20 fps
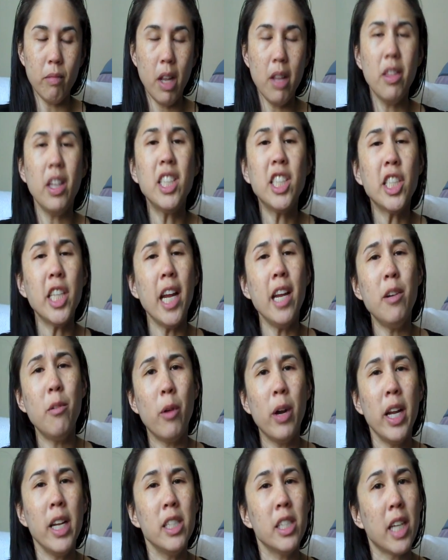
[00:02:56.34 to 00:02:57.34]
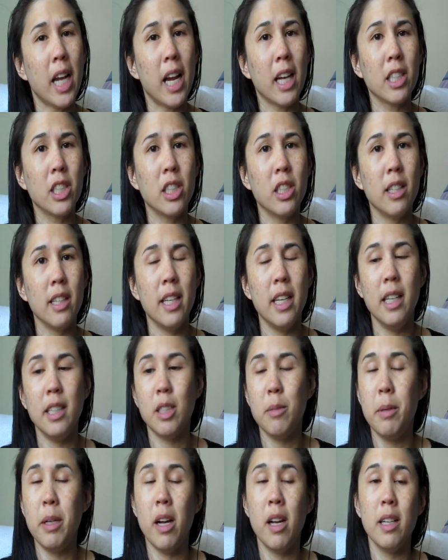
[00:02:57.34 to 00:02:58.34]
the shade range, actually,
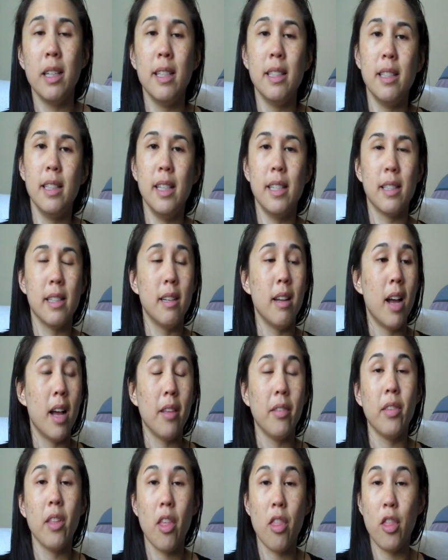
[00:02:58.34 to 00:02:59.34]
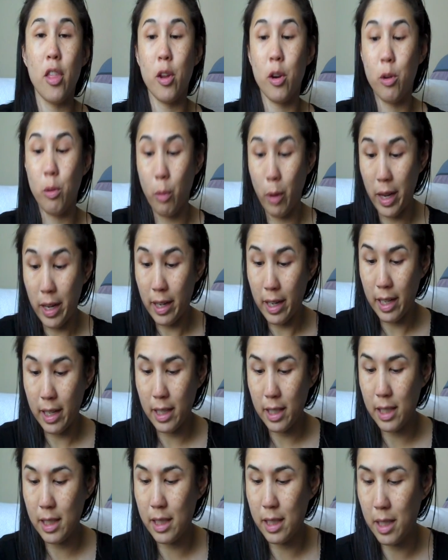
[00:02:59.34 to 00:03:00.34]
to be honest, is not the
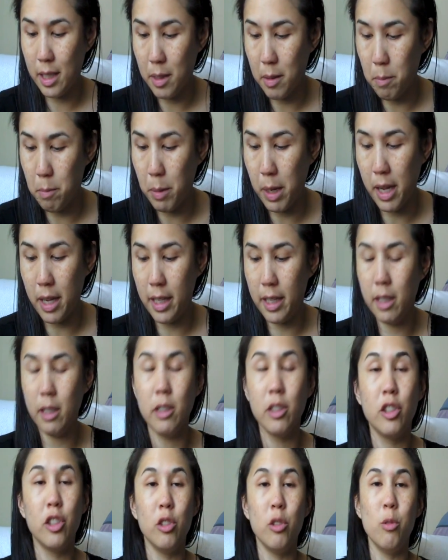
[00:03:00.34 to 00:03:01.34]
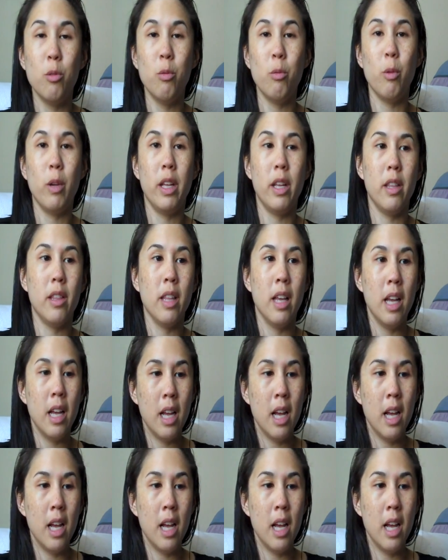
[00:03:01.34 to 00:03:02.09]
greatest, but it'll do with,